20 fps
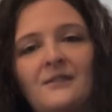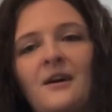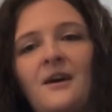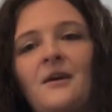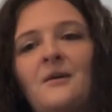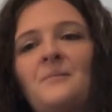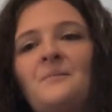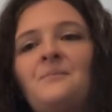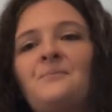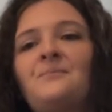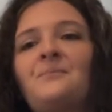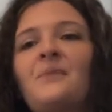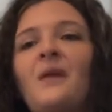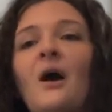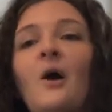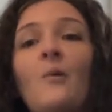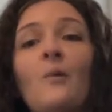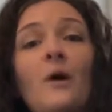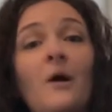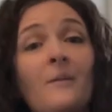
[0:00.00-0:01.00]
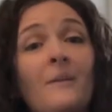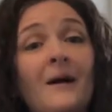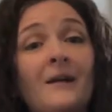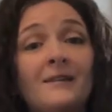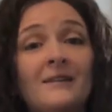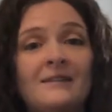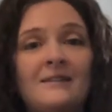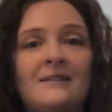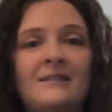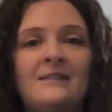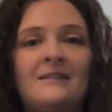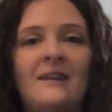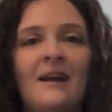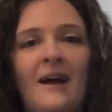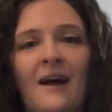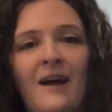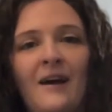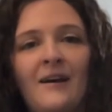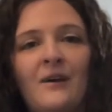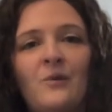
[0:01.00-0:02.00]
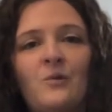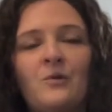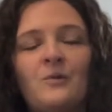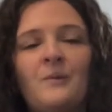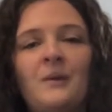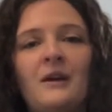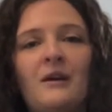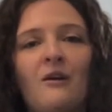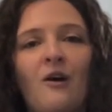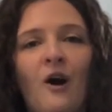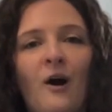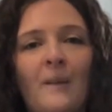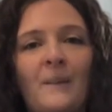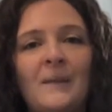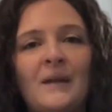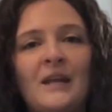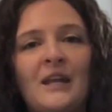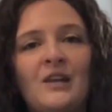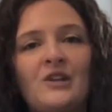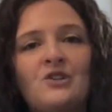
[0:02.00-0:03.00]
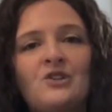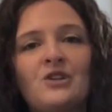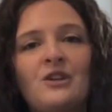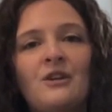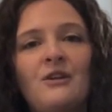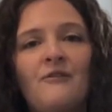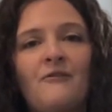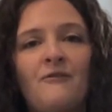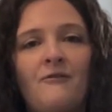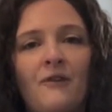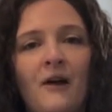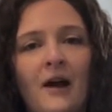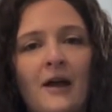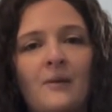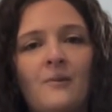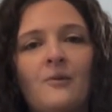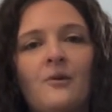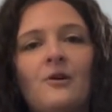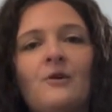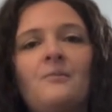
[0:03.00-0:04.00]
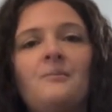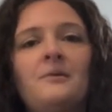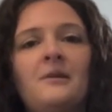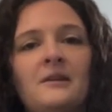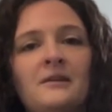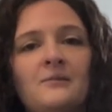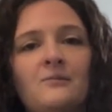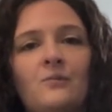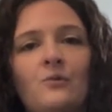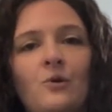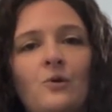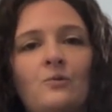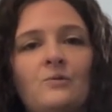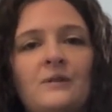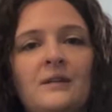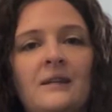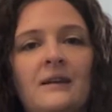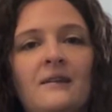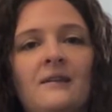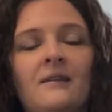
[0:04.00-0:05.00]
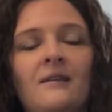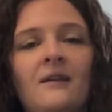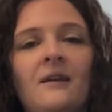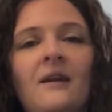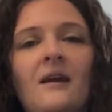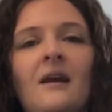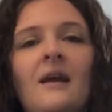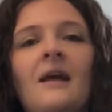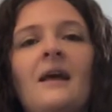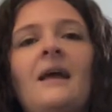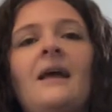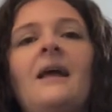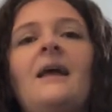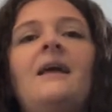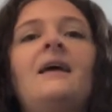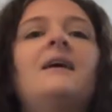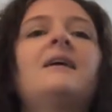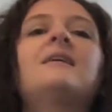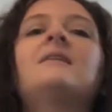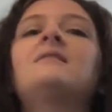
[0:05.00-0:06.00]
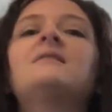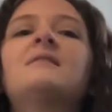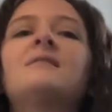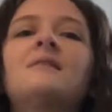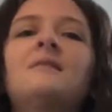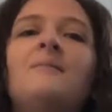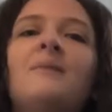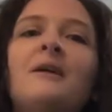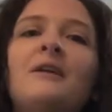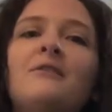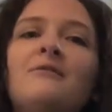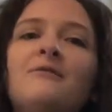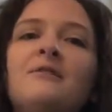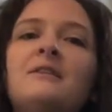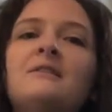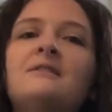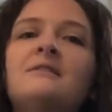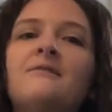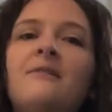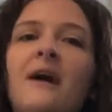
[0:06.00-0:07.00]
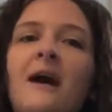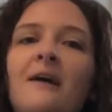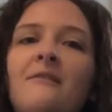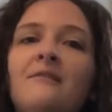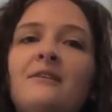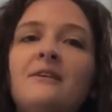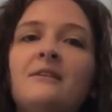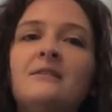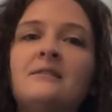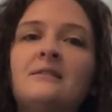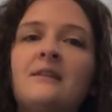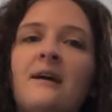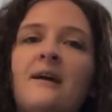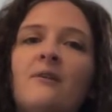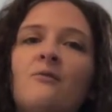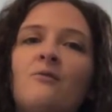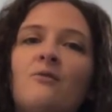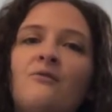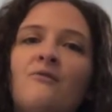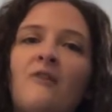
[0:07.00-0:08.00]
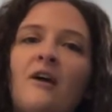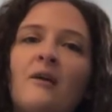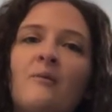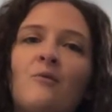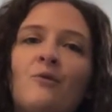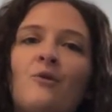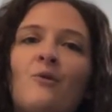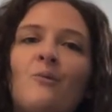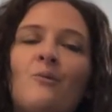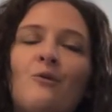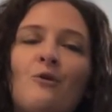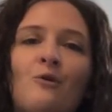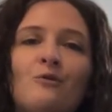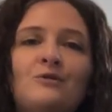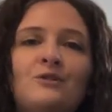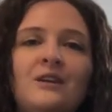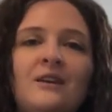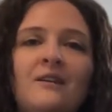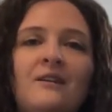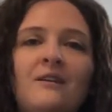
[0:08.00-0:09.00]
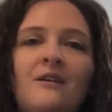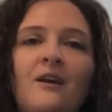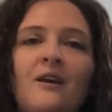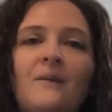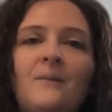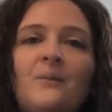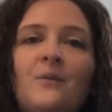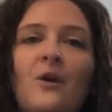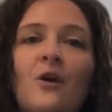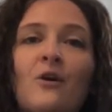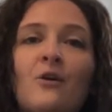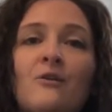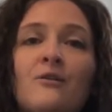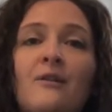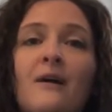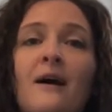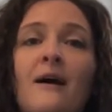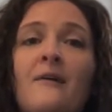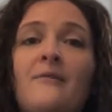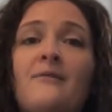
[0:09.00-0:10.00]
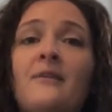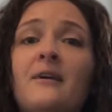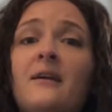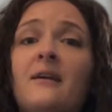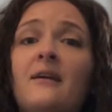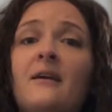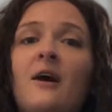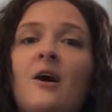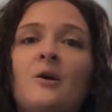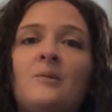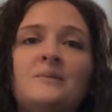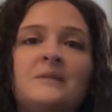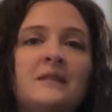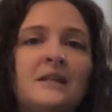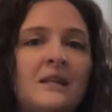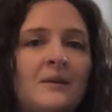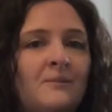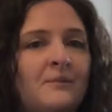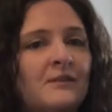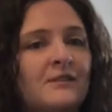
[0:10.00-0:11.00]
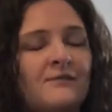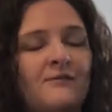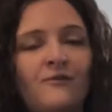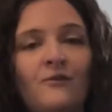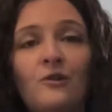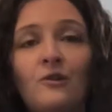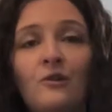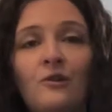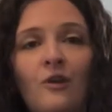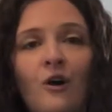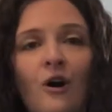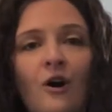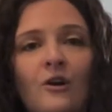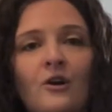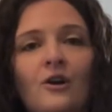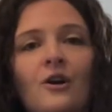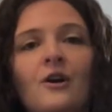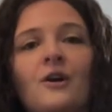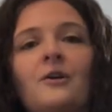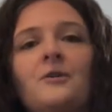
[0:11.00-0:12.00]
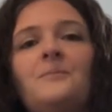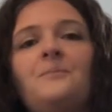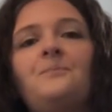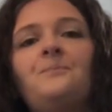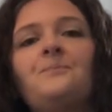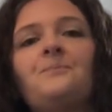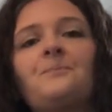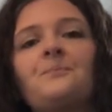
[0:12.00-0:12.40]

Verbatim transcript: Um, a well-balanced snack would be a combination of fiber plus protein. And the benefits of having a snack with fiber and protein are that they help to keep us full longer,